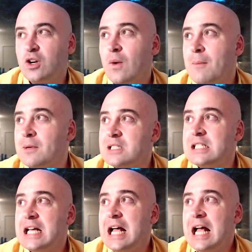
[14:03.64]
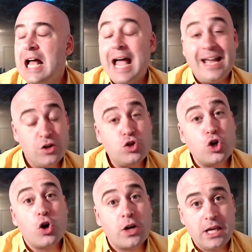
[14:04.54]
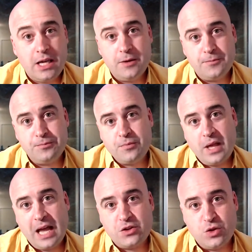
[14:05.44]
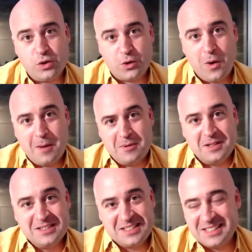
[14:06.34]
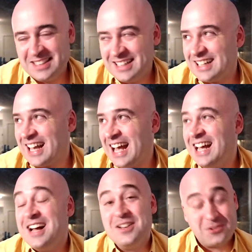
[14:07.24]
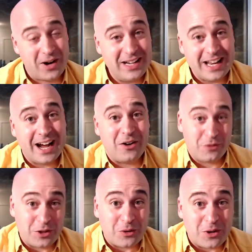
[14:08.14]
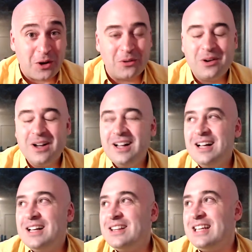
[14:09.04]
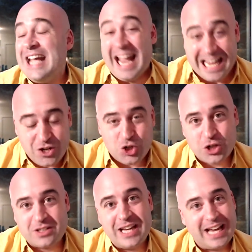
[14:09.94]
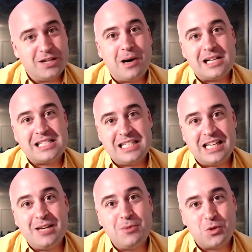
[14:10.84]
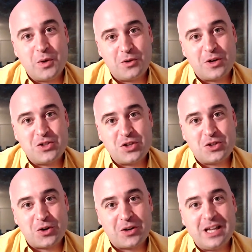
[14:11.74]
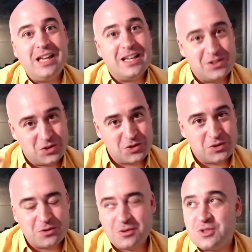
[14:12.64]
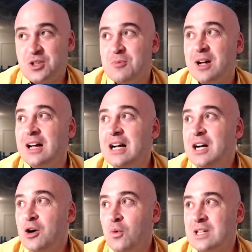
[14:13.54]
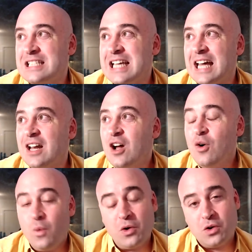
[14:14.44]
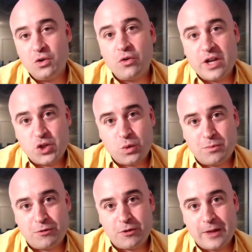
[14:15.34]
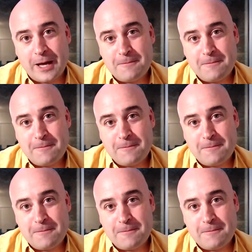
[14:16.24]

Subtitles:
weapons and Turkey has nuclear weapons? Okay? Right now, if you don't know, the ancient animosity between Greece and Turkey is resuming once again. Well, Greece would prefer that.